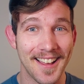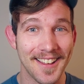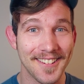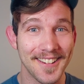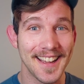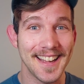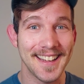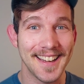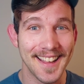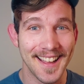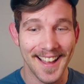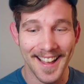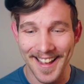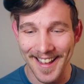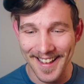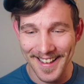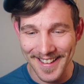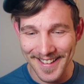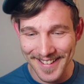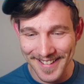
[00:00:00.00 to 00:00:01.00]
Great.
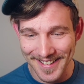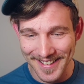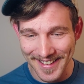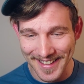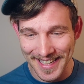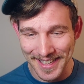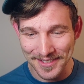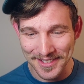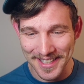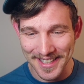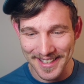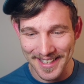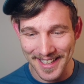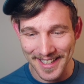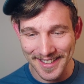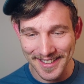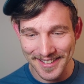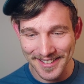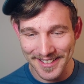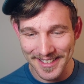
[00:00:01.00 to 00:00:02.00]
I keep saying
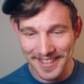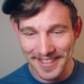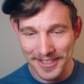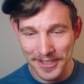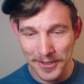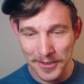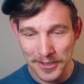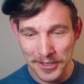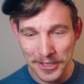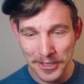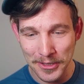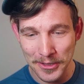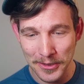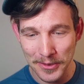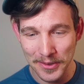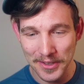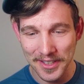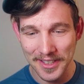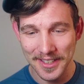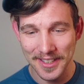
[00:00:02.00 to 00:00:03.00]
that. Let's go
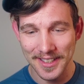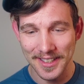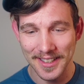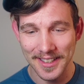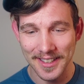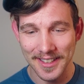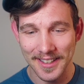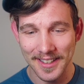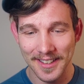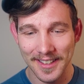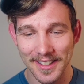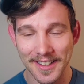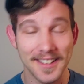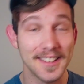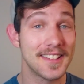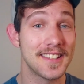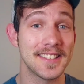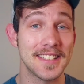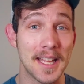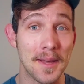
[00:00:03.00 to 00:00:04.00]
to
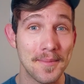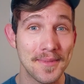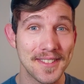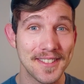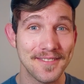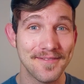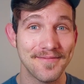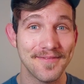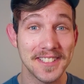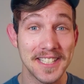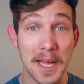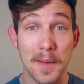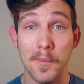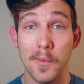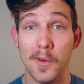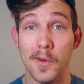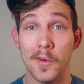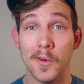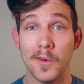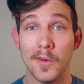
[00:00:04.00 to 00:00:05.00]
the steps. Step
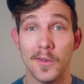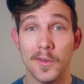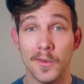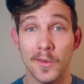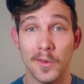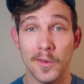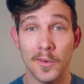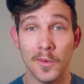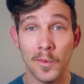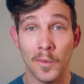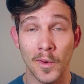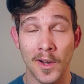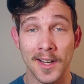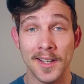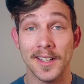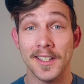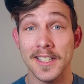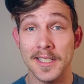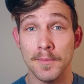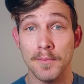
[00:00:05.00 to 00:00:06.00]

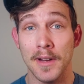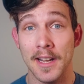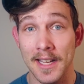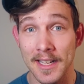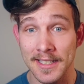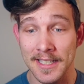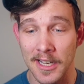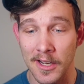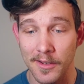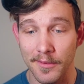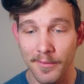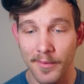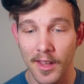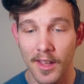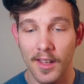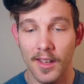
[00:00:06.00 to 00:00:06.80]
1, let's break it down.